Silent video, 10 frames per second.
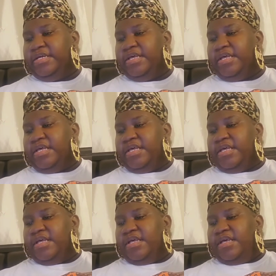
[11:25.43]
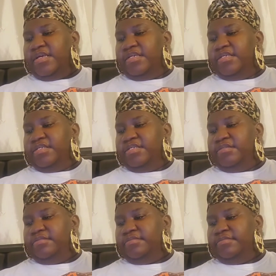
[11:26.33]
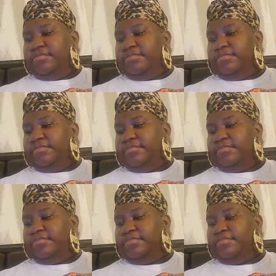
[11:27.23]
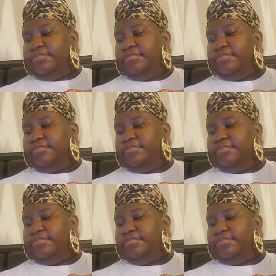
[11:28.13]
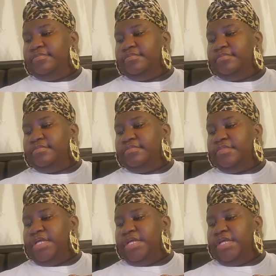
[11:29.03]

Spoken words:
No one is speaking in this clip.